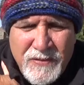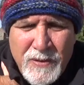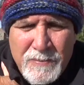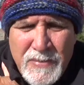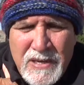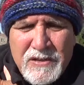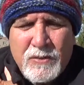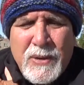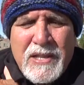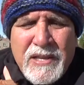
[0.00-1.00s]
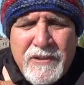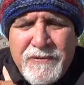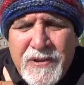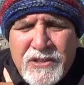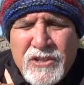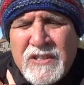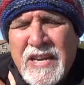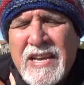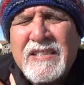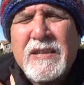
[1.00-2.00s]
from Israeli officials
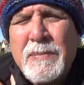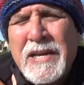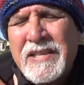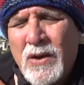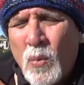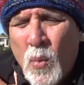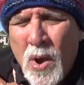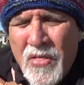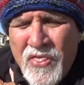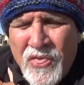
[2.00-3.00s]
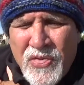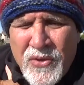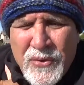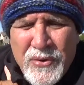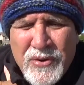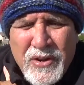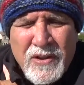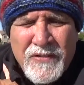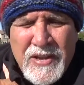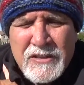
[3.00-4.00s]
estimate that 1/3
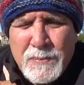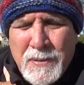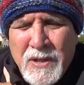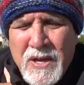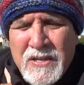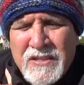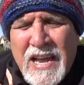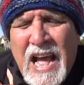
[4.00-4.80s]
of Hezbollah's